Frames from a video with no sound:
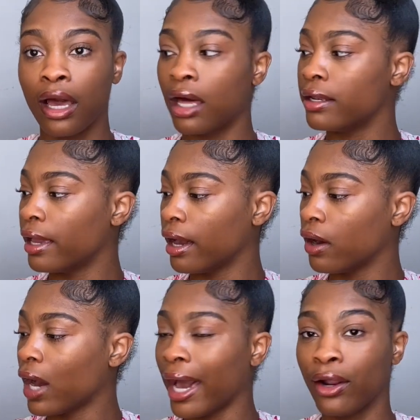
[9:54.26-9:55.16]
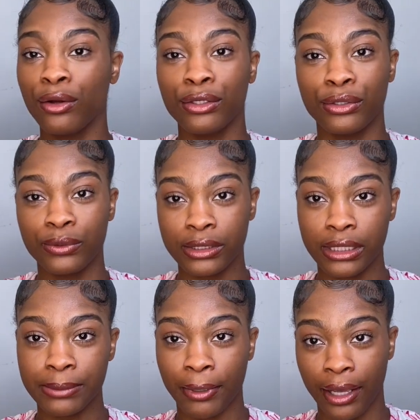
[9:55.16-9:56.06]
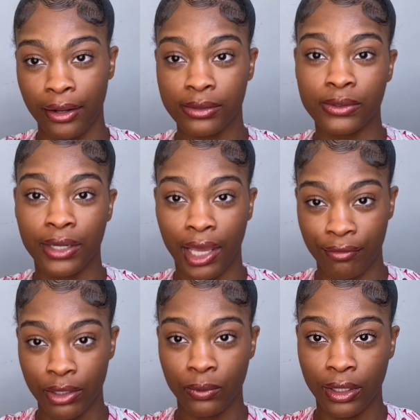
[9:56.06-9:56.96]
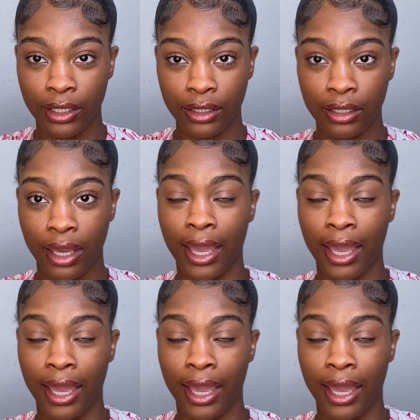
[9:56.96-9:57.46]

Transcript: Now, I don't use this product on everyone,